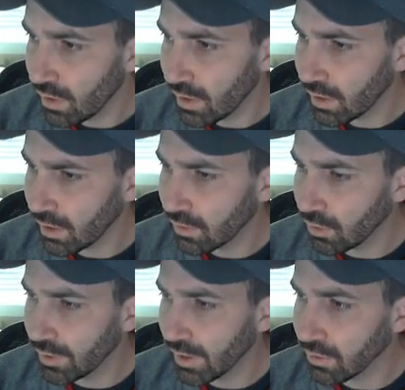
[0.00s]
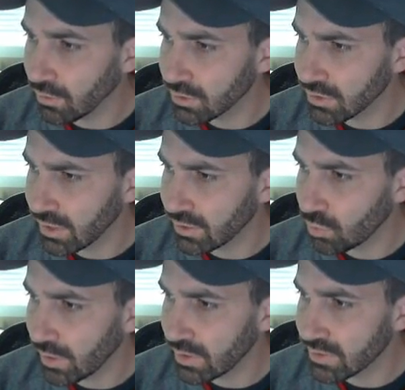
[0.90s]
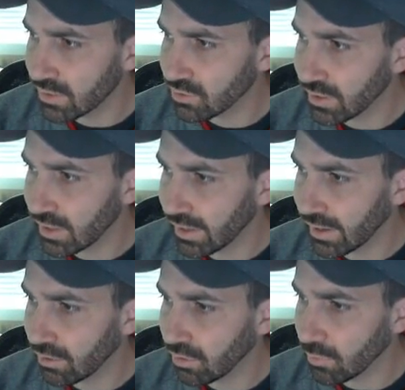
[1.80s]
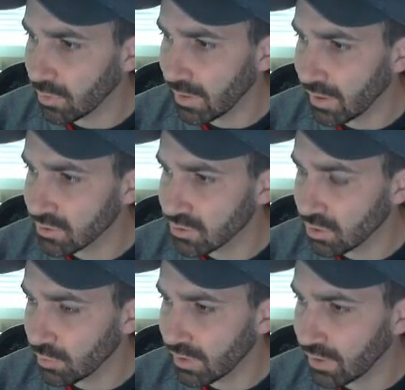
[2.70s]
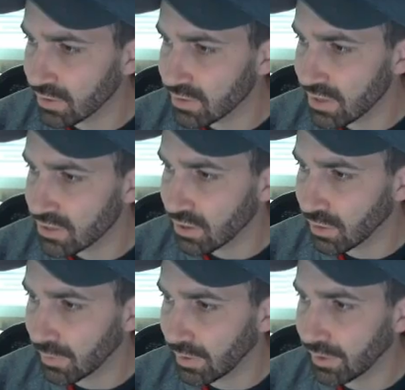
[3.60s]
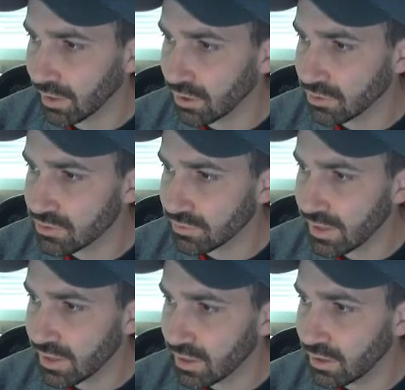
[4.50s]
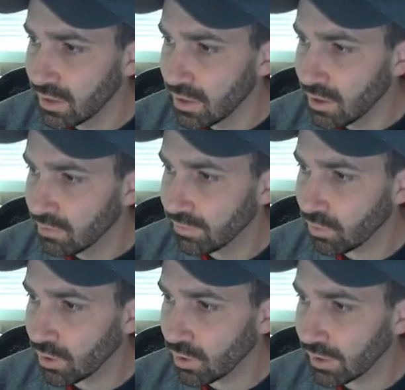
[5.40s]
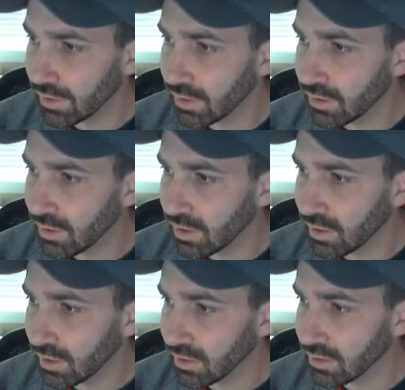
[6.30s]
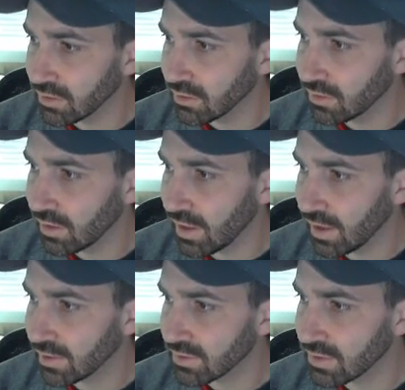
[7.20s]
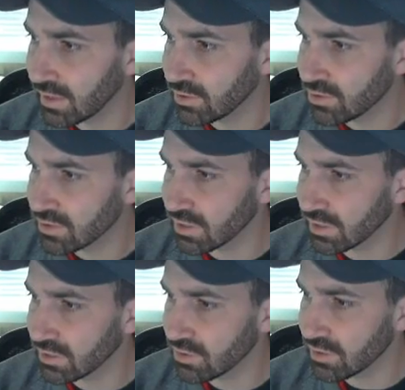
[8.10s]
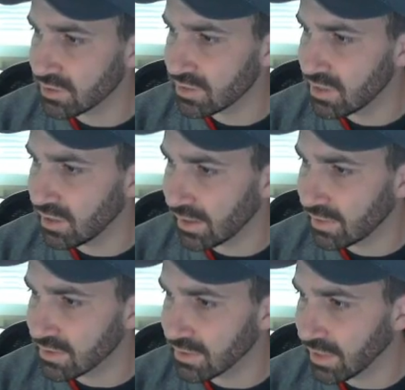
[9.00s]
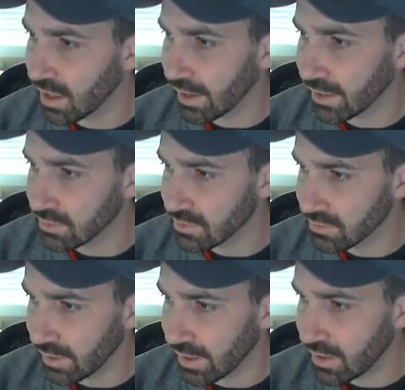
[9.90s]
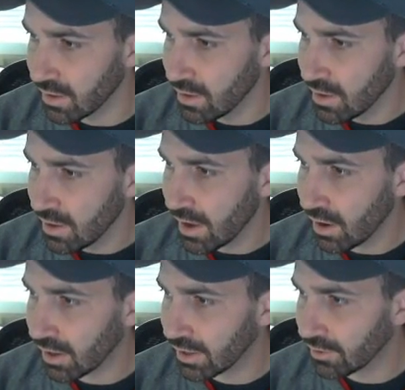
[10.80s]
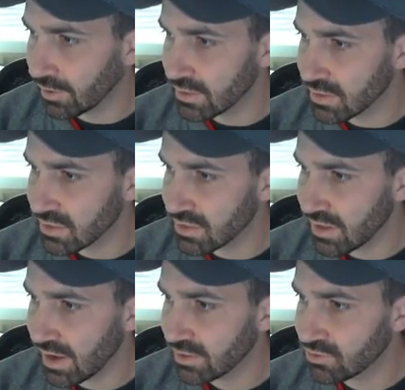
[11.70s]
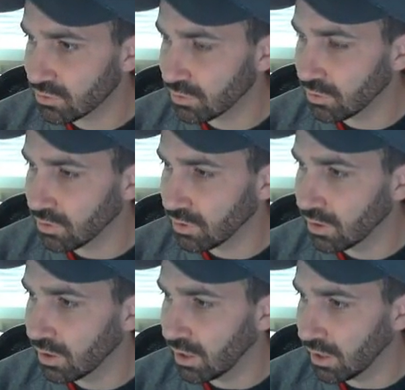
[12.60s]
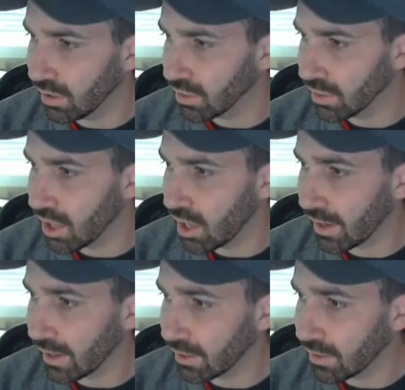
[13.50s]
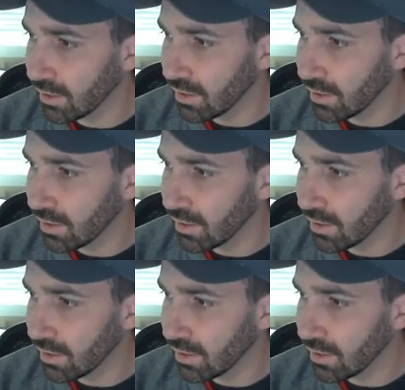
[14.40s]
And okay, looks like 20 is actually getting out a little bit better. So we've got a station all the way down here in Costa Rica, Florida, and it's kind of interesting because you can see like these lines, right? How it kind of creates this natural line,